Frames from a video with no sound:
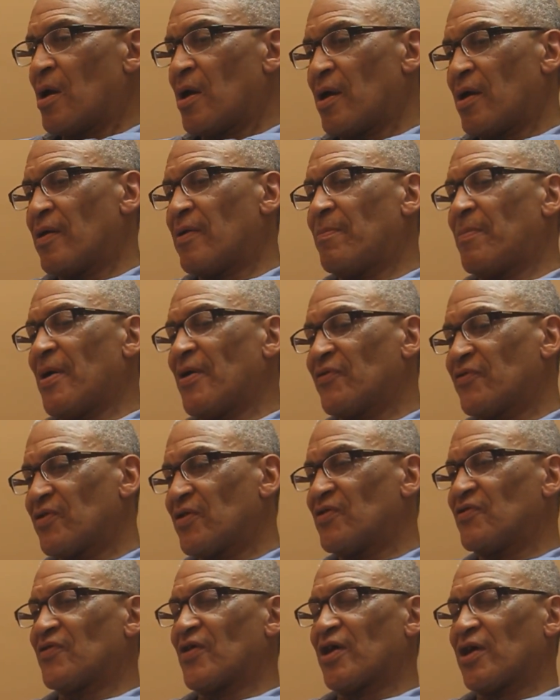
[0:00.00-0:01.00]
And basically
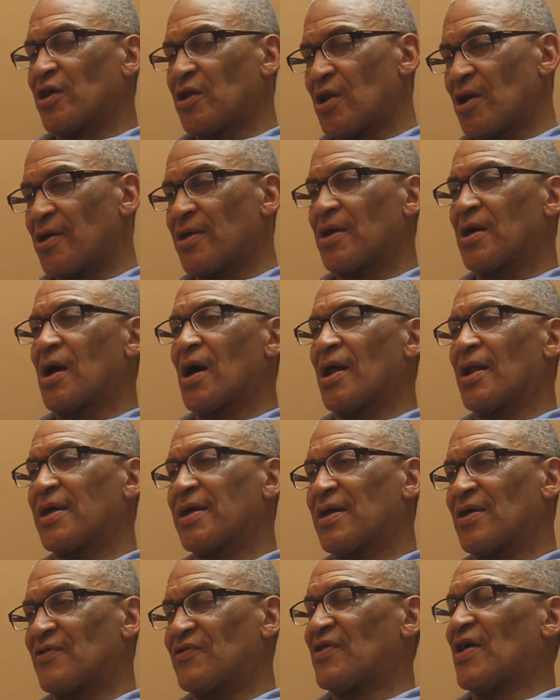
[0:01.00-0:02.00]
he's like, you know, you gotta
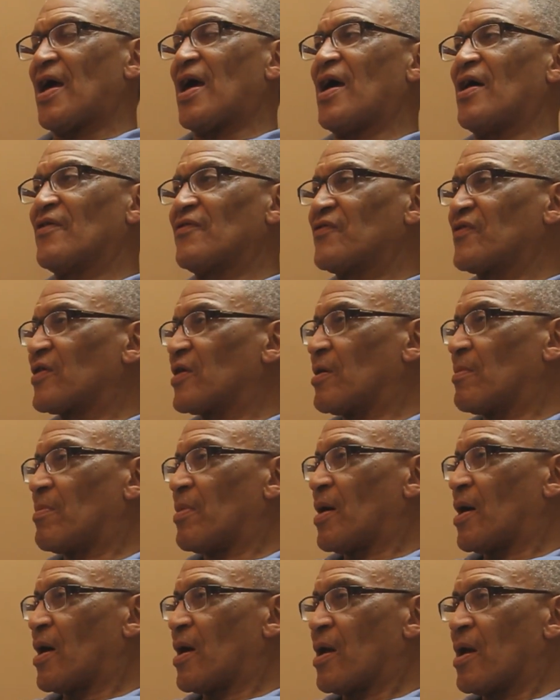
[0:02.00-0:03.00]
kiss ass to get
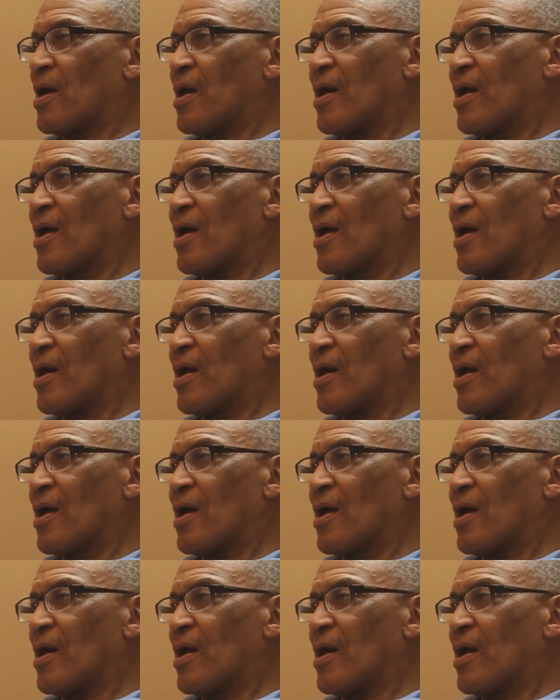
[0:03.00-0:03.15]
by.